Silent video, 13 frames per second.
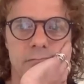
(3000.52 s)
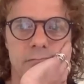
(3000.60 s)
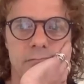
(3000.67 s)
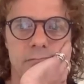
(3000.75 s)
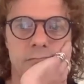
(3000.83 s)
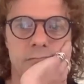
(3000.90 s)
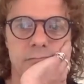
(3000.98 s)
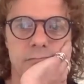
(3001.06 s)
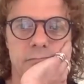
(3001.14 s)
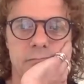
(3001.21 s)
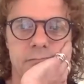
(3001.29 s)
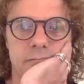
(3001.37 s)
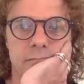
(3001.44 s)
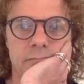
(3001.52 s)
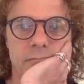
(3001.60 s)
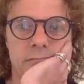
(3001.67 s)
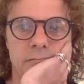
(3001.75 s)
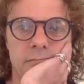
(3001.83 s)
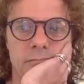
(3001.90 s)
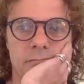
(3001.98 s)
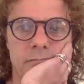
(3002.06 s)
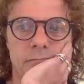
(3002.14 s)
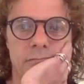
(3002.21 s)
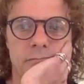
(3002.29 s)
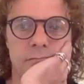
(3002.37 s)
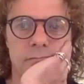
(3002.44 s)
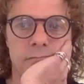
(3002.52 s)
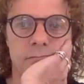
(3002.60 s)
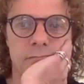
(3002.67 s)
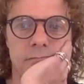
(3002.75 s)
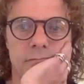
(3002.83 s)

and head on there so you can check out Tim.